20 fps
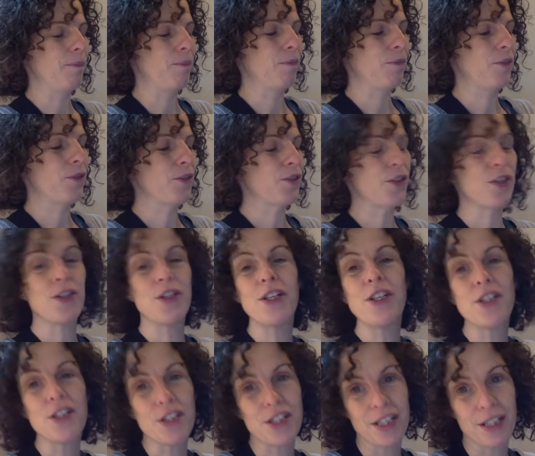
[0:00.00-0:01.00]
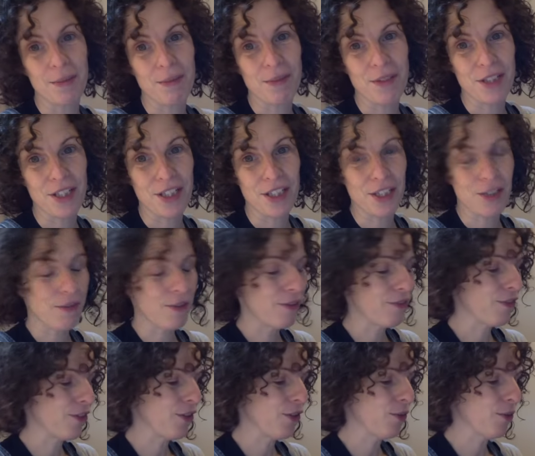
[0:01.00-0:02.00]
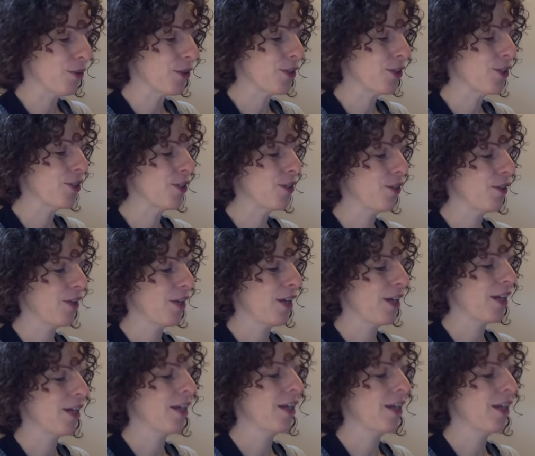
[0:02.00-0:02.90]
You see, you need your slip stitch, however you want to do that.